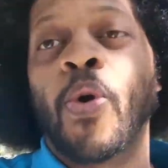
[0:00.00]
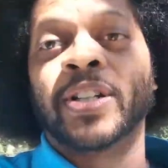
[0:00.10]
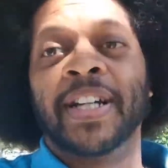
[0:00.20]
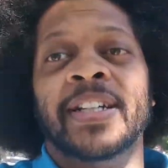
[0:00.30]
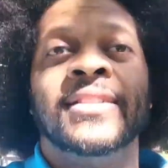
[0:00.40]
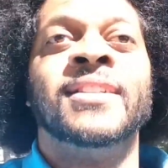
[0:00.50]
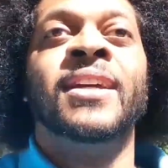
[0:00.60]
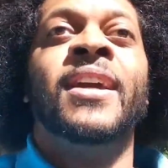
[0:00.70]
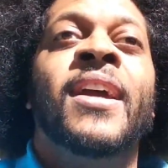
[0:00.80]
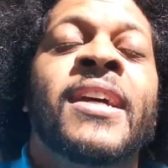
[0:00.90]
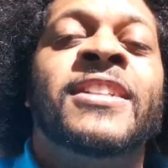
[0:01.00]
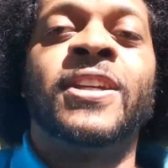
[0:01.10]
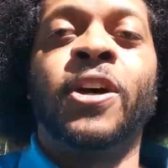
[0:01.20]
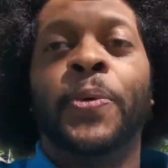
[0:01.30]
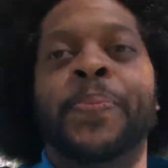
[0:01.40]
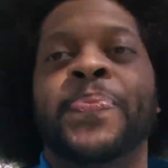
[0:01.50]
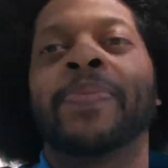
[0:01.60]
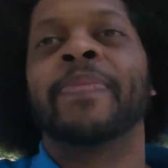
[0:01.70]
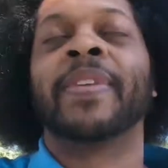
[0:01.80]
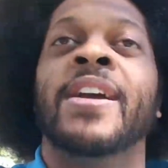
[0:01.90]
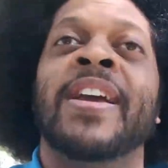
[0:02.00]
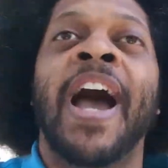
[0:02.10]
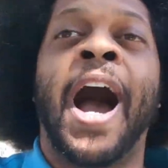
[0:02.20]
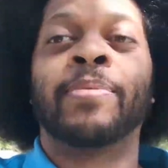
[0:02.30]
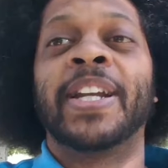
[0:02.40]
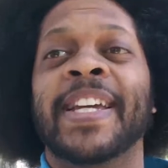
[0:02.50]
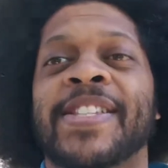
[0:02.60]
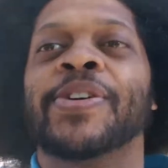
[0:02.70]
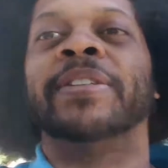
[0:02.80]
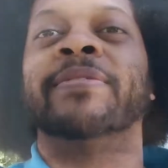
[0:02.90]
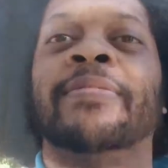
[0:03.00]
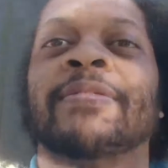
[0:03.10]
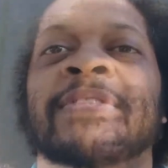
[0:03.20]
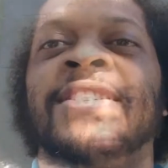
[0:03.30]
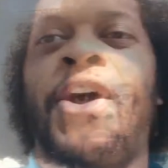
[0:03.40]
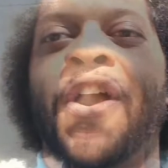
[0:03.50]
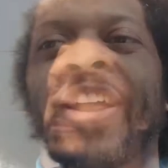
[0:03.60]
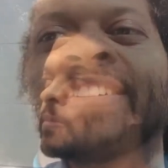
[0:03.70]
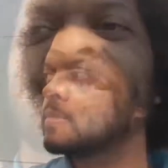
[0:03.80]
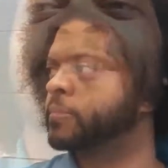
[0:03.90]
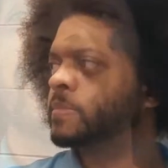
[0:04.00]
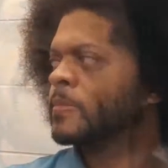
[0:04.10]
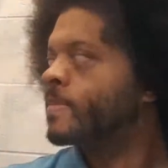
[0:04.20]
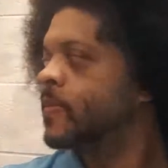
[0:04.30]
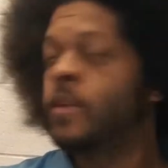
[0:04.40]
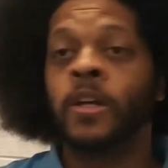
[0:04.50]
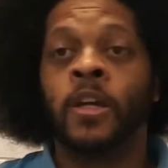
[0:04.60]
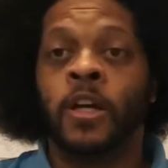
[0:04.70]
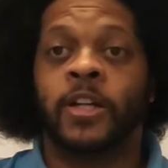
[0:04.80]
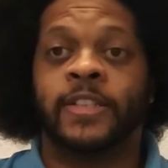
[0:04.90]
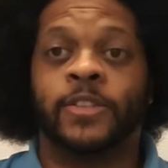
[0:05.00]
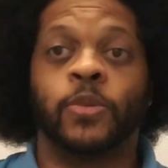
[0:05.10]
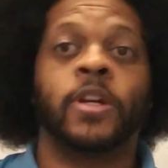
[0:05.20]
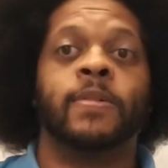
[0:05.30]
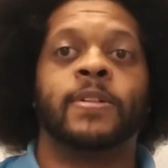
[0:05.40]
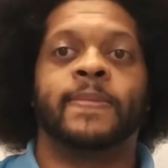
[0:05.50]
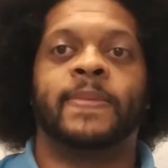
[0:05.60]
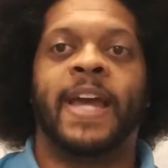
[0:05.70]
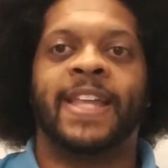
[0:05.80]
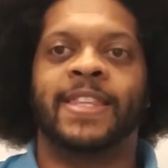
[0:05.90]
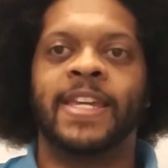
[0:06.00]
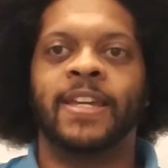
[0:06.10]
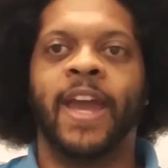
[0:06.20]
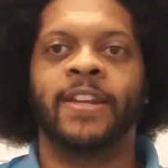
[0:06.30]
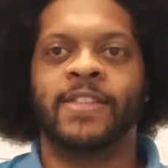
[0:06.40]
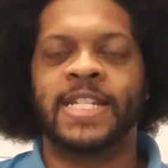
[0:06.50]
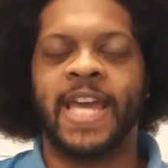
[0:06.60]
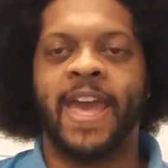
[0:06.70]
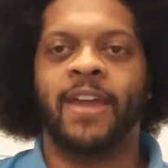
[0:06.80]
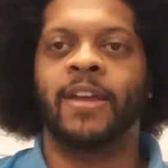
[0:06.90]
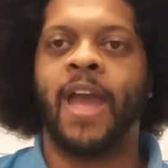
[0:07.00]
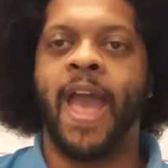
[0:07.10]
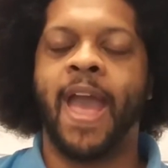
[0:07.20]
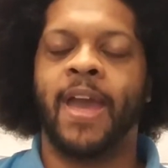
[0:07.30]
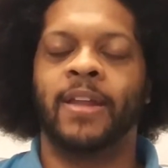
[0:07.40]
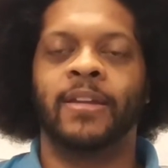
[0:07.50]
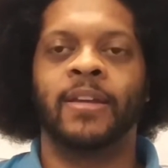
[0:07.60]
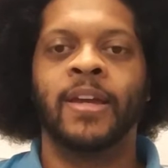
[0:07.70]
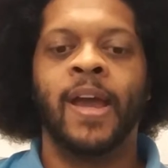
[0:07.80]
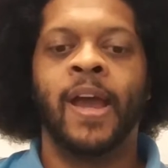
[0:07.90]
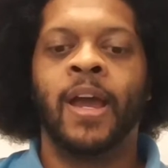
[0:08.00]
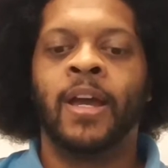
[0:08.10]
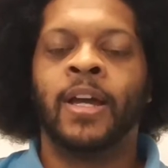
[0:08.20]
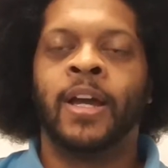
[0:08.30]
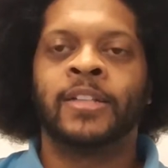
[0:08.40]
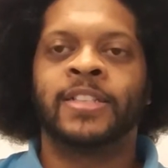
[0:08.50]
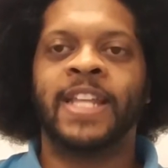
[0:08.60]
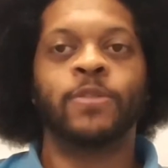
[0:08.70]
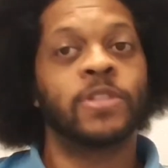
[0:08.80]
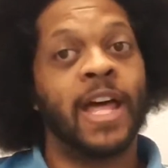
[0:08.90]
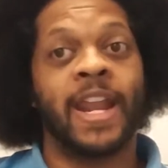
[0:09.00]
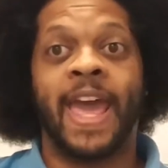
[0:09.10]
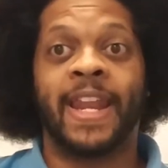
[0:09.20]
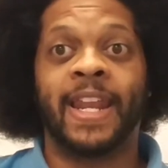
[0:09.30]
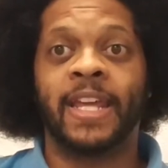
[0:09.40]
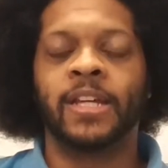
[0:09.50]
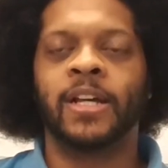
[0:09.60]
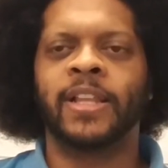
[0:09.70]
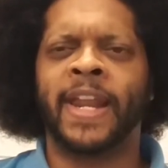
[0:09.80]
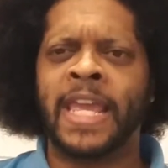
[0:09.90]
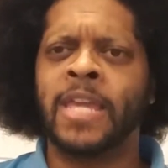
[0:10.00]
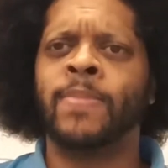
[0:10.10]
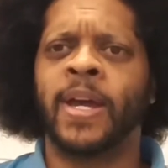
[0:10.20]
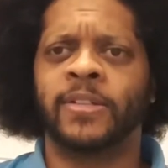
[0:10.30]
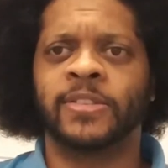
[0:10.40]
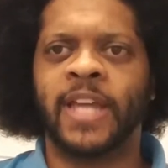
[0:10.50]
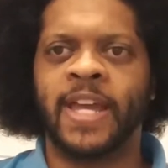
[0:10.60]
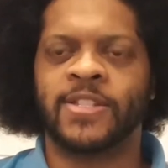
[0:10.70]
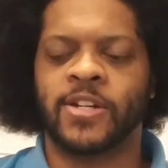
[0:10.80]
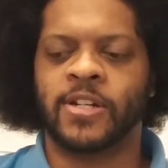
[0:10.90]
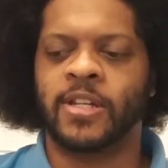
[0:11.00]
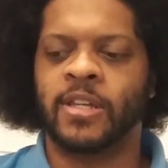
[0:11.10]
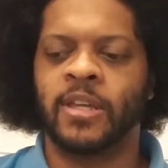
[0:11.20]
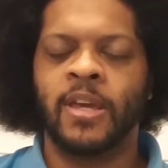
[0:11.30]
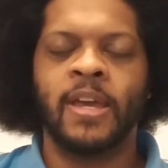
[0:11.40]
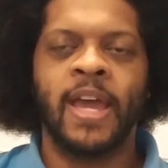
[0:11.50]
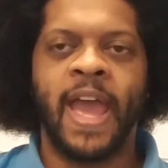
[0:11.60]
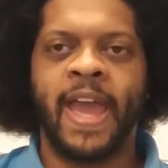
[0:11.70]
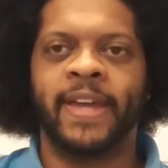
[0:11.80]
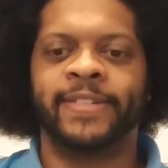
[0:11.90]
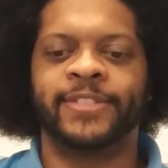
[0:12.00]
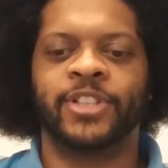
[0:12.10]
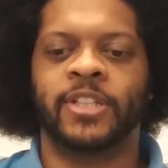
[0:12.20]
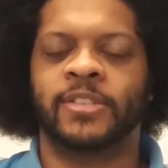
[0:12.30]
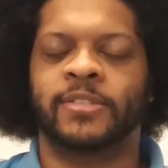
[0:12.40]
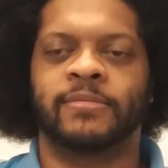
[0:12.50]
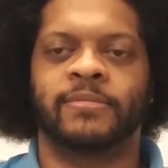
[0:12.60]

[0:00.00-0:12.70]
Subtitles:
work done. So I'm gonna get to it. Alright, so we're coming at the end of the day, and today was a lot of editing, a lot of emails answered, and just